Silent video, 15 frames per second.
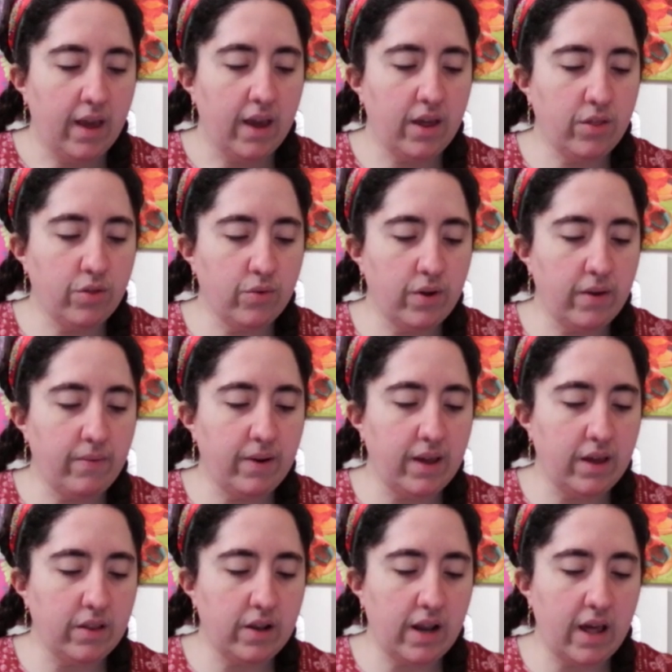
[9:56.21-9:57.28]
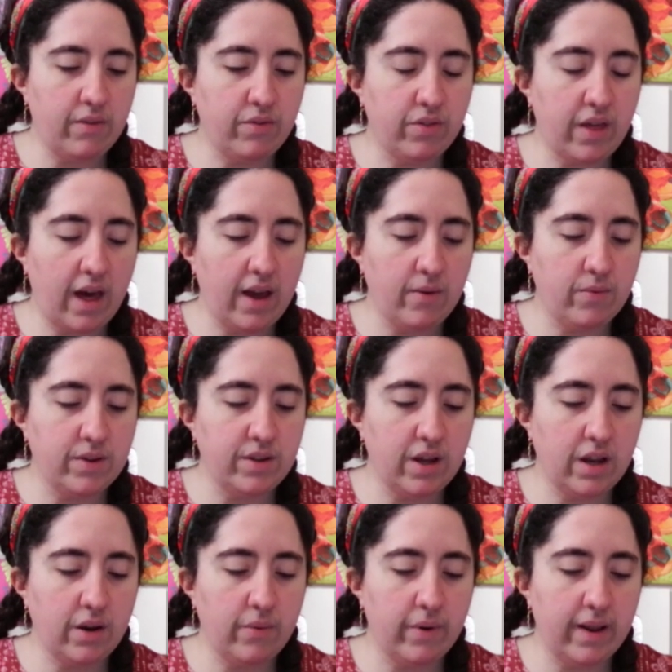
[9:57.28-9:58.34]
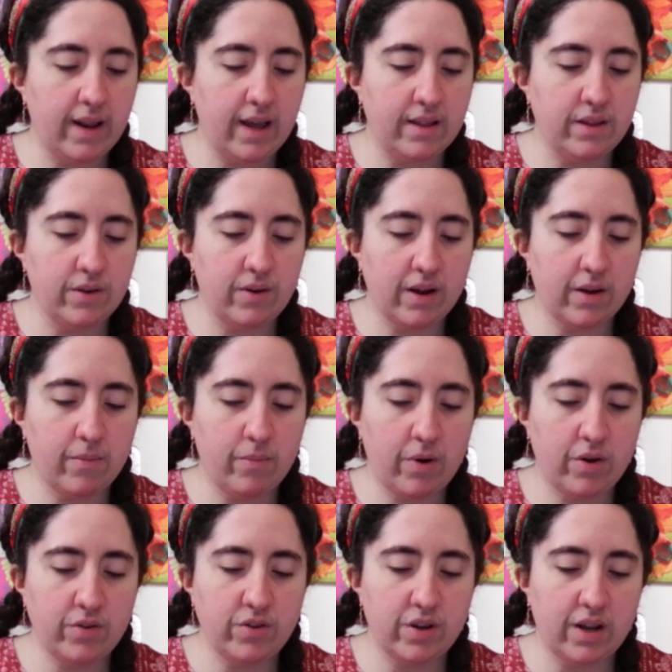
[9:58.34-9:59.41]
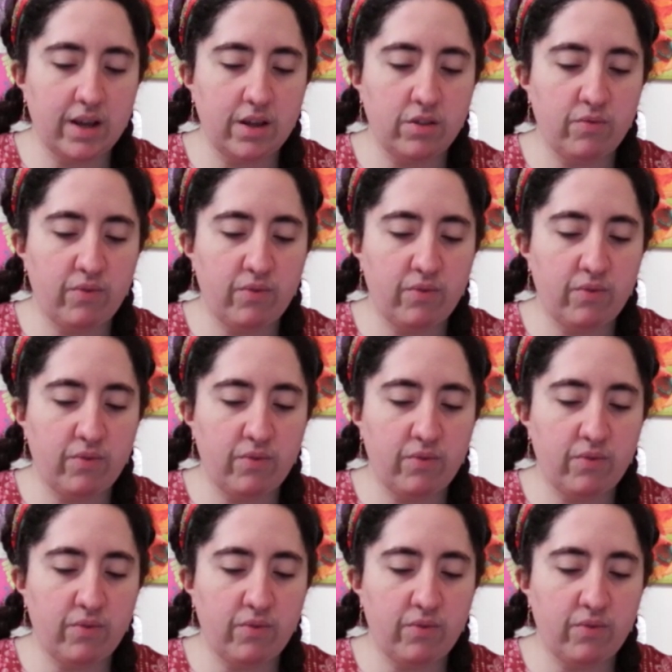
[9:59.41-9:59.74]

And swiftly his left side regenerated, and the dragon munched at his